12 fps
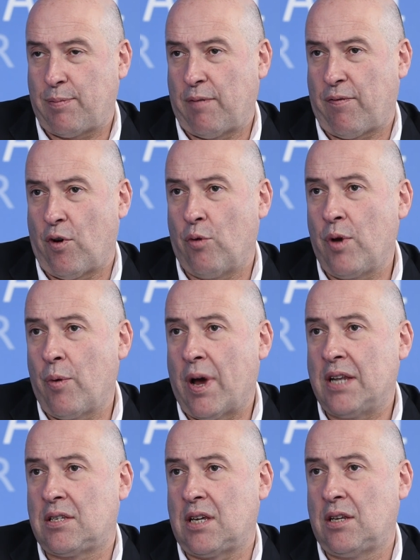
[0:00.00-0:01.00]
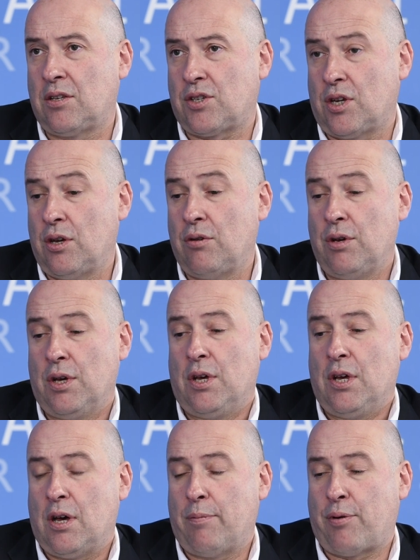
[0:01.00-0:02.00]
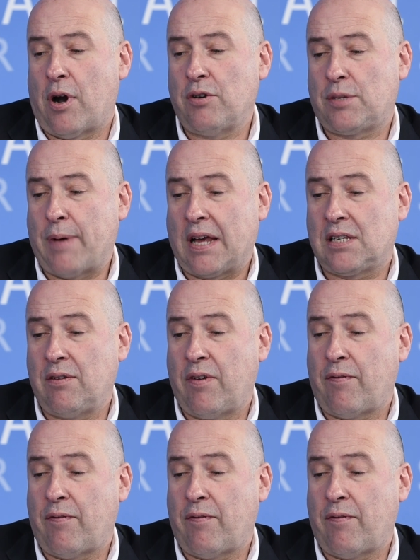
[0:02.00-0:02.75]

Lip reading: before we went into a prospective